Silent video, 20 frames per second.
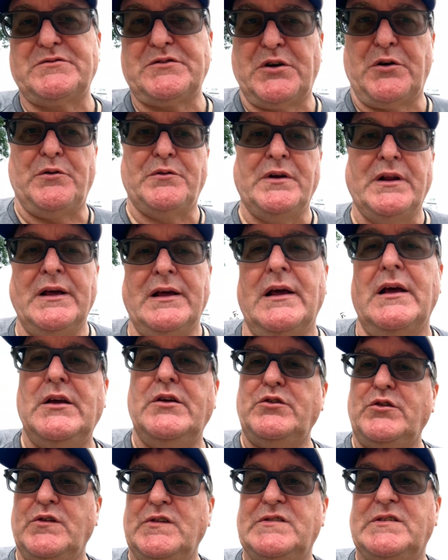going,
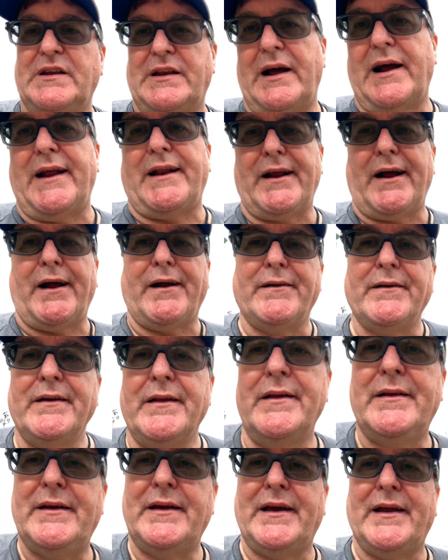used the 9-iron,
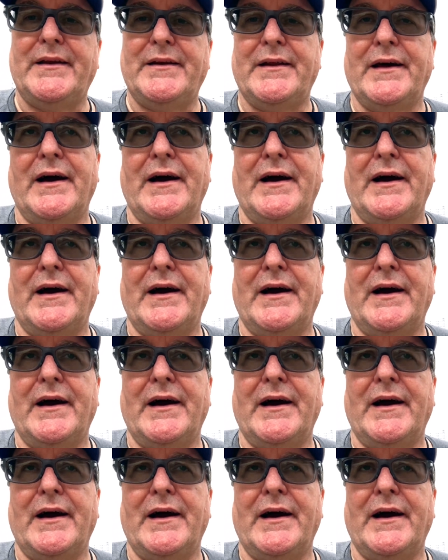and